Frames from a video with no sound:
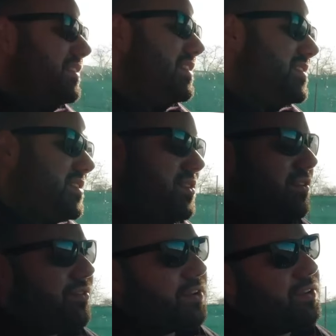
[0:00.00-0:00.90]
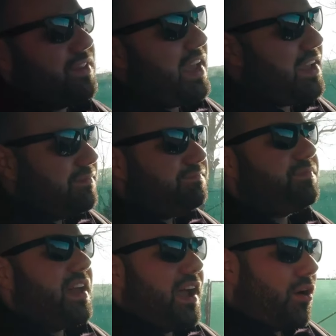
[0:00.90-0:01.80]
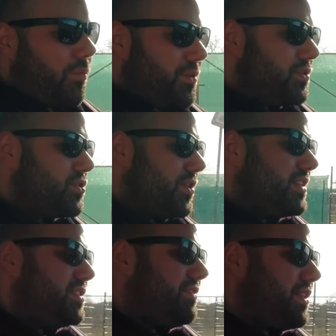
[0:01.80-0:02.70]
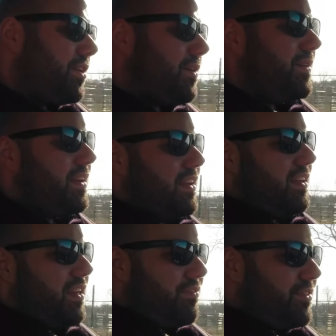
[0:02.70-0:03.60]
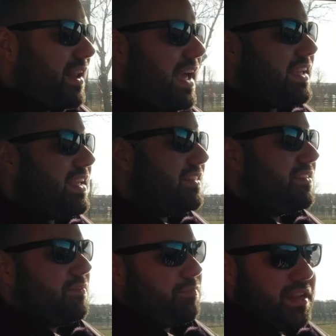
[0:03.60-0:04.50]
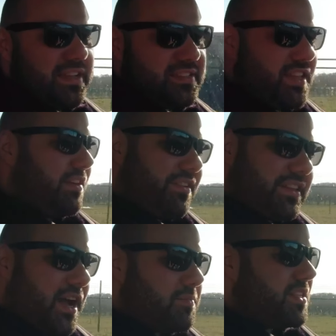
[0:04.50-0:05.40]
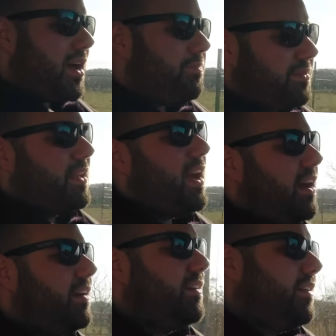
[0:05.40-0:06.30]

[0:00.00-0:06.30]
This is all for today. I hope you enjoyed this video. If you like it, please give a thumbs up, yeah?